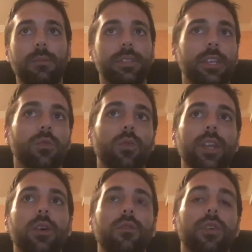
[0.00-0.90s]
I'm just gonna
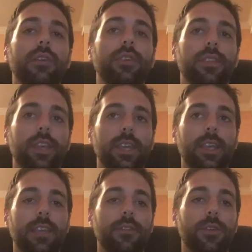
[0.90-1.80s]
read over
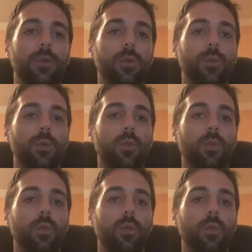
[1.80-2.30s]
everything. If you